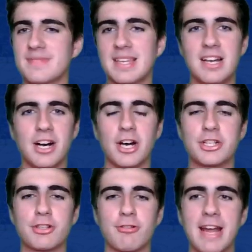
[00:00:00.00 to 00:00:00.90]
A
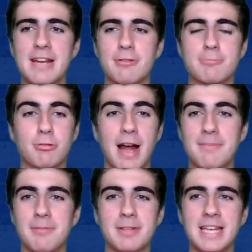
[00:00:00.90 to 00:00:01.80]
trade would
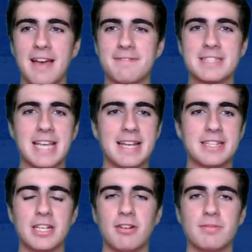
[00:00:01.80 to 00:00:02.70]
probably have to sign,
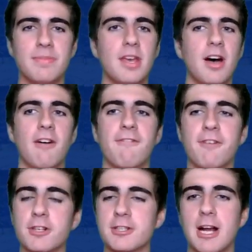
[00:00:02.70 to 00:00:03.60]
a
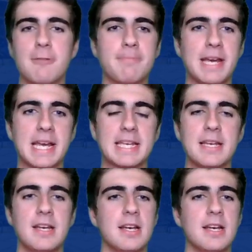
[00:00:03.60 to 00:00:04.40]
first-round pick,